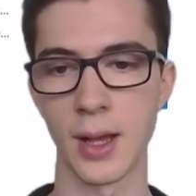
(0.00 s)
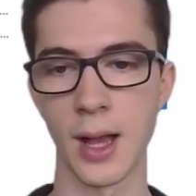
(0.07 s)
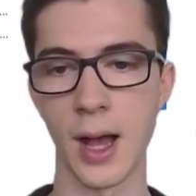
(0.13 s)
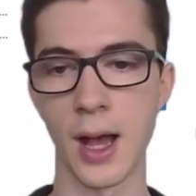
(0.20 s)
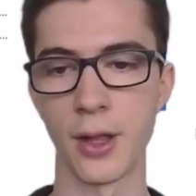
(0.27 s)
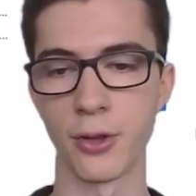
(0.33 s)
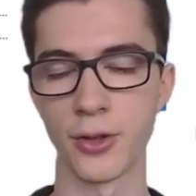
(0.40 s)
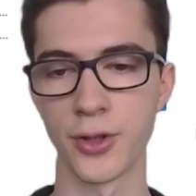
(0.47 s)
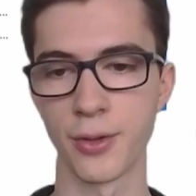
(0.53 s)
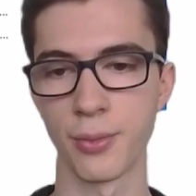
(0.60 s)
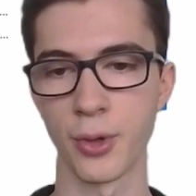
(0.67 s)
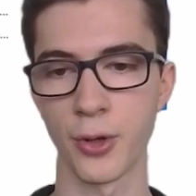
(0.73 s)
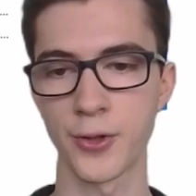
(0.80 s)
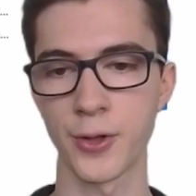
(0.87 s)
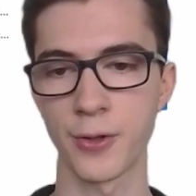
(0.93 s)
And
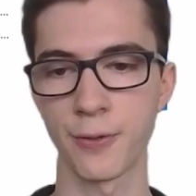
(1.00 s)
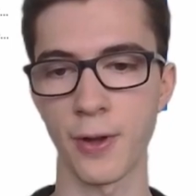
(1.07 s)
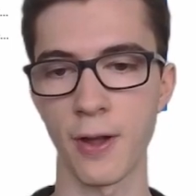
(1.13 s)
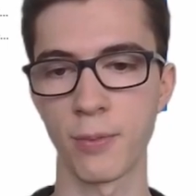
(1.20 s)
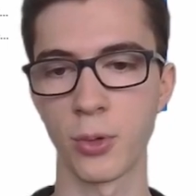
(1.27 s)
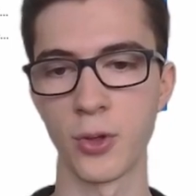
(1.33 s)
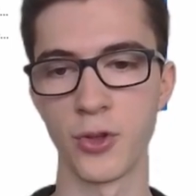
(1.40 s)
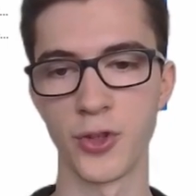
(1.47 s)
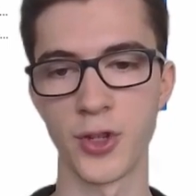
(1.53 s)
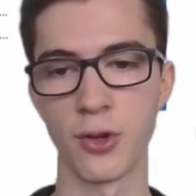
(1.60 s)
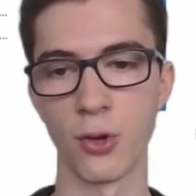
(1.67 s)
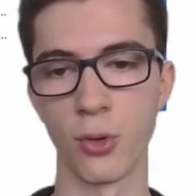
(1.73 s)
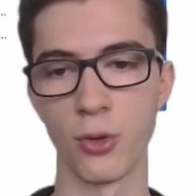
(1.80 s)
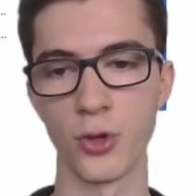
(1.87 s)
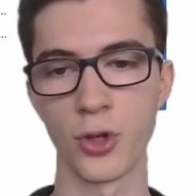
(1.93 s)
because it's
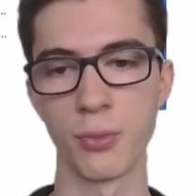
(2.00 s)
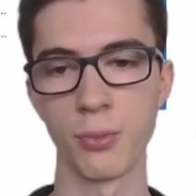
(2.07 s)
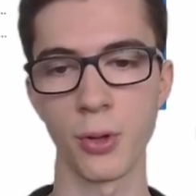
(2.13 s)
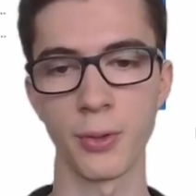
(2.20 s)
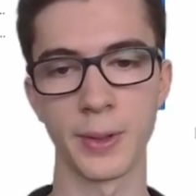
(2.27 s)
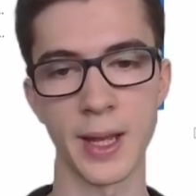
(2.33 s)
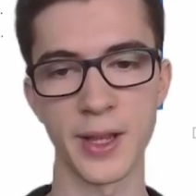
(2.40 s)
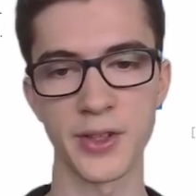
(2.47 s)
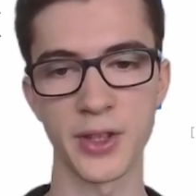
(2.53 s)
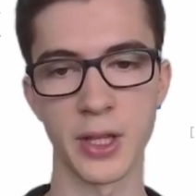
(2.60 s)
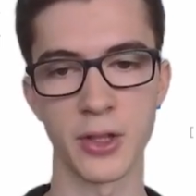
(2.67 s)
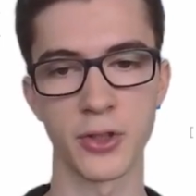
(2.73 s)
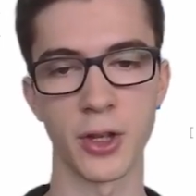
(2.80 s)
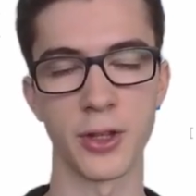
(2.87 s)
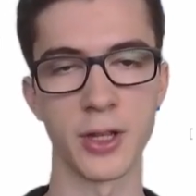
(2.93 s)
5.0, you can probably guess that
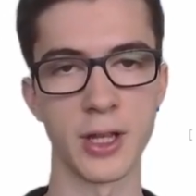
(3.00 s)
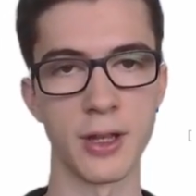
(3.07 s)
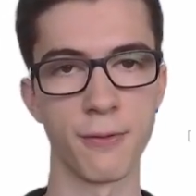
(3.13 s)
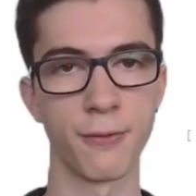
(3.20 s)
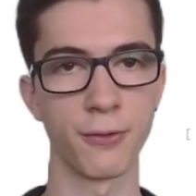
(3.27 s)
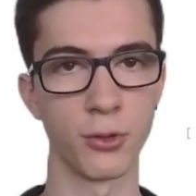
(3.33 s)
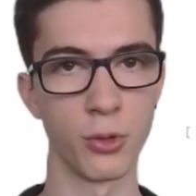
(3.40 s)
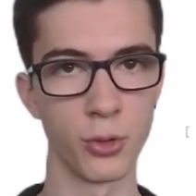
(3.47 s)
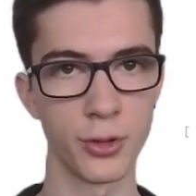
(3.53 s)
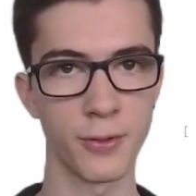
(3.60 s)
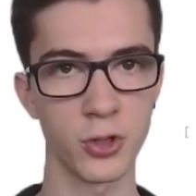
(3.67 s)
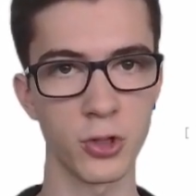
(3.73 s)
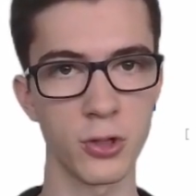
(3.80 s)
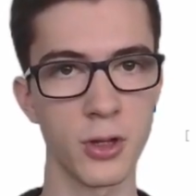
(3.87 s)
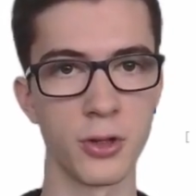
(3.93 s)
it's done a float
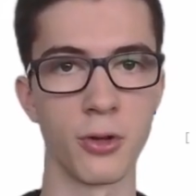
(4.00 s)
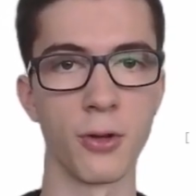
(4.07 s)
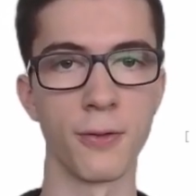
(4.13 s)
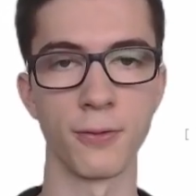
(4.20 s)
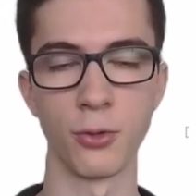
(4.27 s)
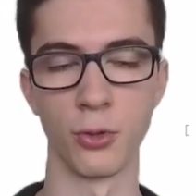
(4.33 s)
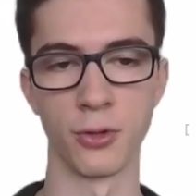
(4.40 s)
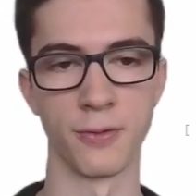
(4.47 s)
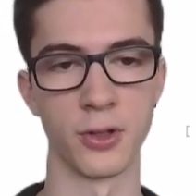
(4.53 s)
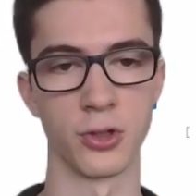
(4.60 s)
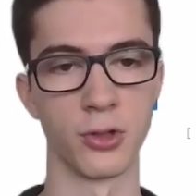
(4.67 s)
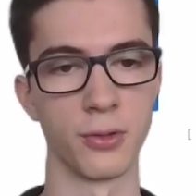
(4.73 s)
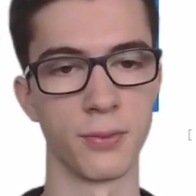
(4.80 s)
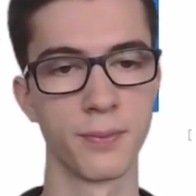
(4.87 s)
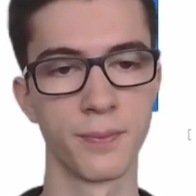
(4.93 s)
division and not a 4
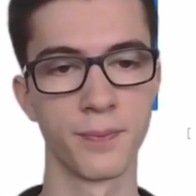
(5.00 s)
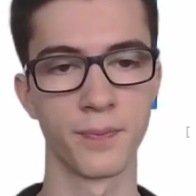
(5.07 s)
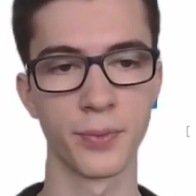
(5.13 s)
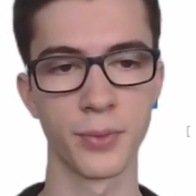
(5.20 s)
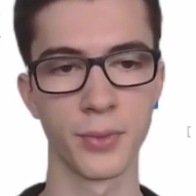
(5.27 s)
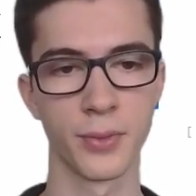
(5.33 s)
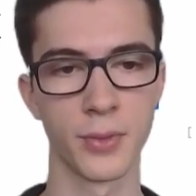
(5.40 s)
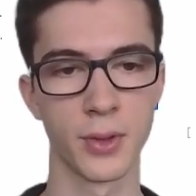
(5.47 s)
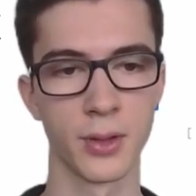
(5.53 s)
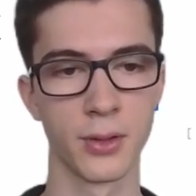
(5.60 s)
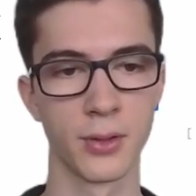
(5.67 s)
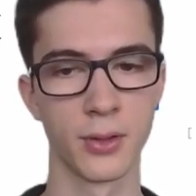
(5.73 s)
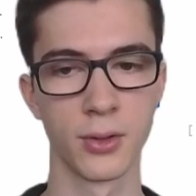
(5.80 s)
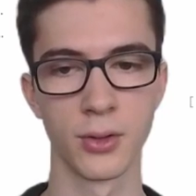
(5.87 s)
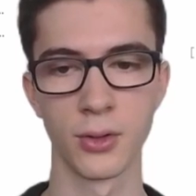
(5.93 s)
division.
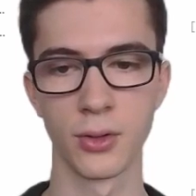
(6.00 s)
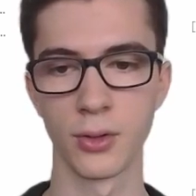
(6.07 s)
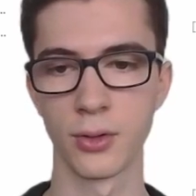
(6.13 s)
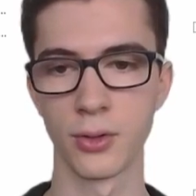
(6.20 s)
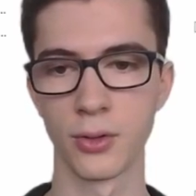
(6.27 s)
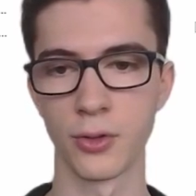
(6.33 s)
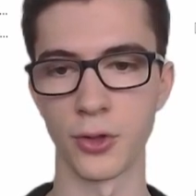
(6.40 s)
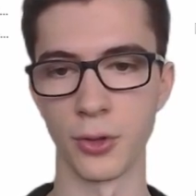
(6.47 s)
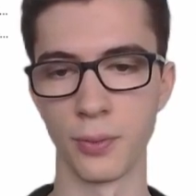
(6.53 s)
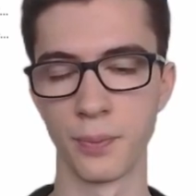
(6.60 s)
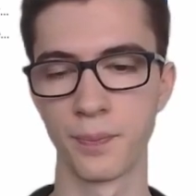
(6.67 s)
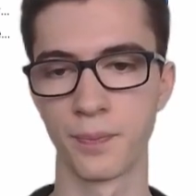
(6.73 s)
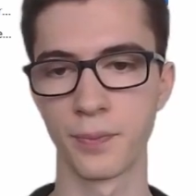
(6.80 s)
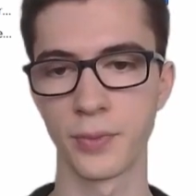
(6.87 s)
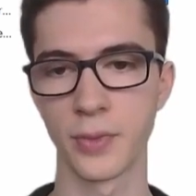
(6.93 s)
So
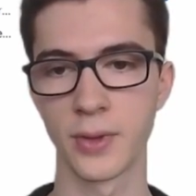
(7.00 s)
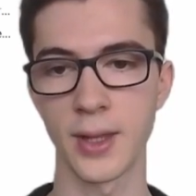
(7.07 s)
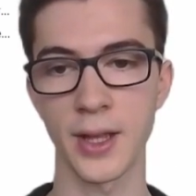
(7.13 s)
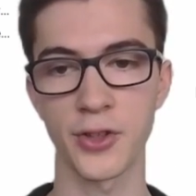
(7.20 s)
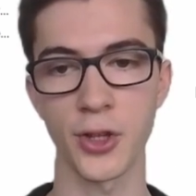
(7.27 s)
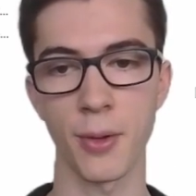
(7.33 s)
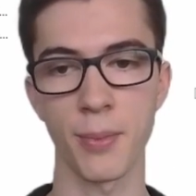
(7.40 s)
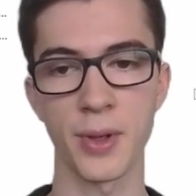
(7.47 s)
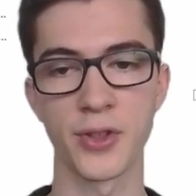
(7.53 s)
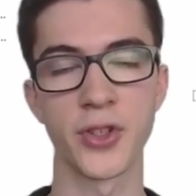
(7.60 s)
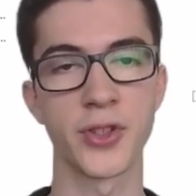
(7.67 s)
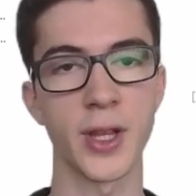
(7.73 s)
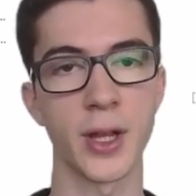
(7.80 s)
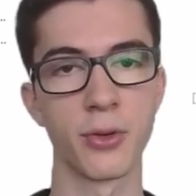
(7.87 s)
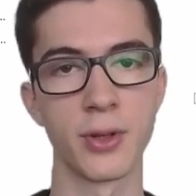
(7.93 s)
next up is the
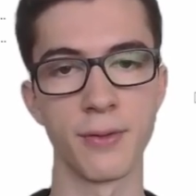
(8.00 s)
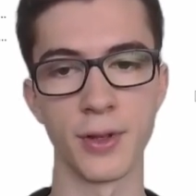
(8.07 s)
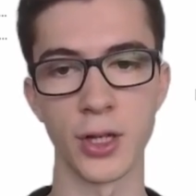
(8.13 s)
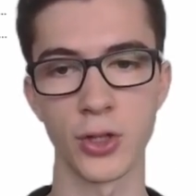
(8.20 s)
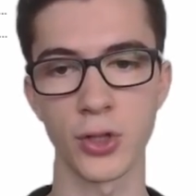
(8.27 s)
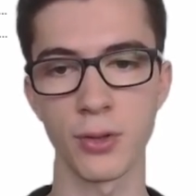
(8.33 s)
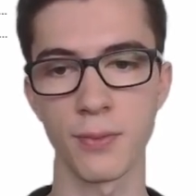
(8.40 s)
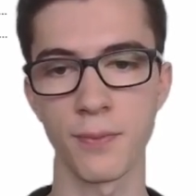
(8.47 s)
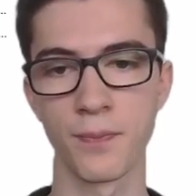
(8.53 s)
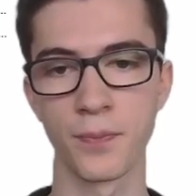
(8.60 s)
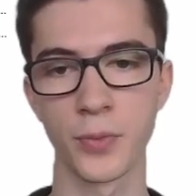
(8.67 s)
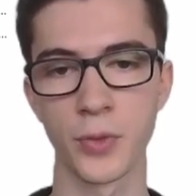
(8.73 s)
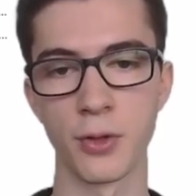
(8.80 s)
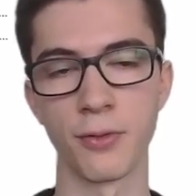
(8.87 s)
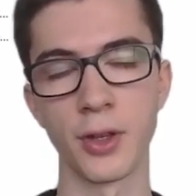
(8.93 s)
standard deviation.
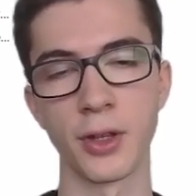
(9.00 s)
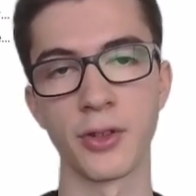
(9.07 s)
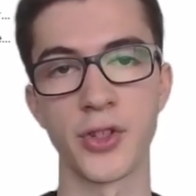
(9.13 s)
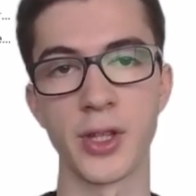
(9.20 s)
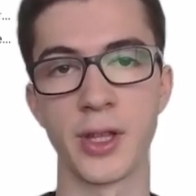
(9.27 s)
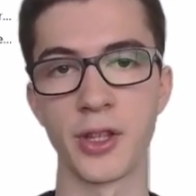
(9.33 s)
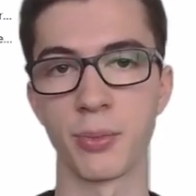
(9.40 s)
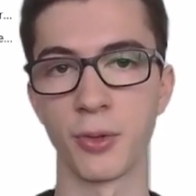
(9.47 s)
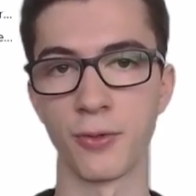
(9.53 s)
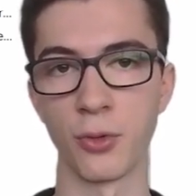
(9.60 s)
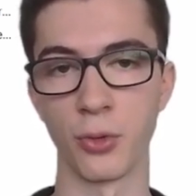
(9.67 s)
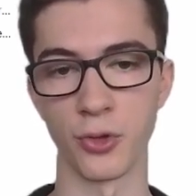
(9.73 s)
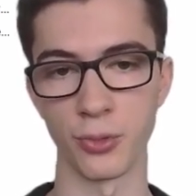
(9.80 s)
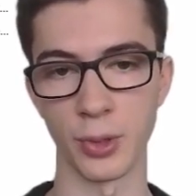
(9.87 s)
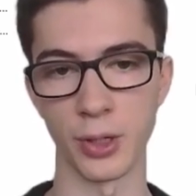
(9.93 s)
You've likely seen this
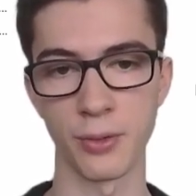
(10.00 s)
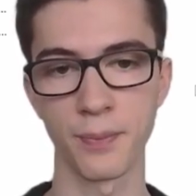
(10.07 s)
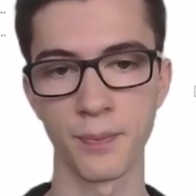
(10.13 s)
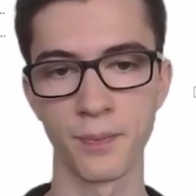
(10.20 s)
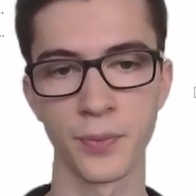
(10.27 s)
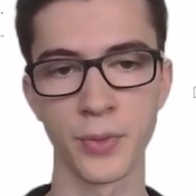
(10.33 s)
before as well.